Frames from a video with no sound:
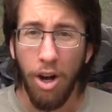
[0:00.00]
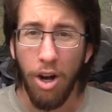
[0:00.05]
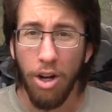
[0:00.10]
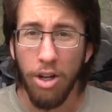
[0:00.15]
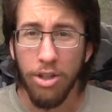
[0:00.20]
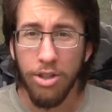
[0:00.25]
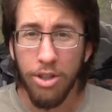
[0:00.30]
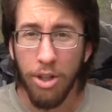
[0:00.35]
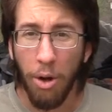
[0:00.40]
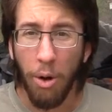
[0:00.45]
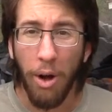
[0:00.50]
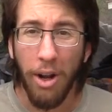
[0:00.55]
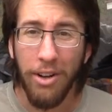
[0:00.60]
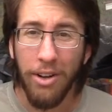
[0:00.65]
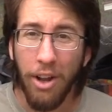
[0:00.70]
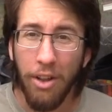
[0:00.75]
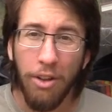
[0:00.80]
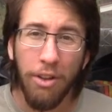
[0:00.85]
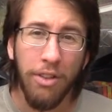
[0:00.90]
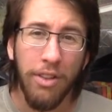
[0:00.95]
Also,
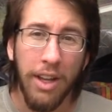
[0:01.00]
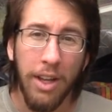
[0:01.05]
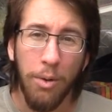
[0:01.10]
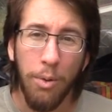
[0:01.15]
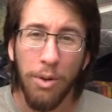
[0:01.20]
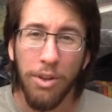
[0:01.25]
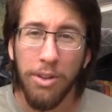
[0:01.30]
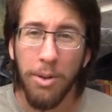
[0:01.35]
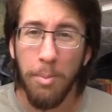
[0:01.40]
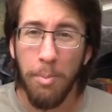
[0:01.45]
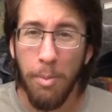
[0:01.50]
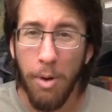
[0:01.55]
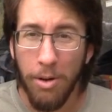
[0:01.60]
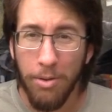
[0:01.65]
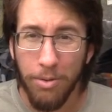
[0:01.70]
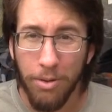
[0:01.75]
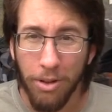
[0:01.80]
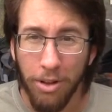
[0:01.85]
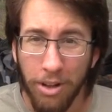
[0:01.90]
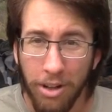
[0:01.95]
another thing was the
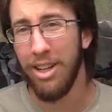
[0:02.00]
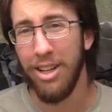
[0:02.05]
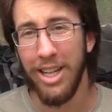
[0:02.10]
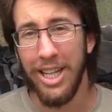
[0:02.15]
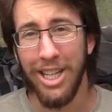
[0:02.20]
muffler.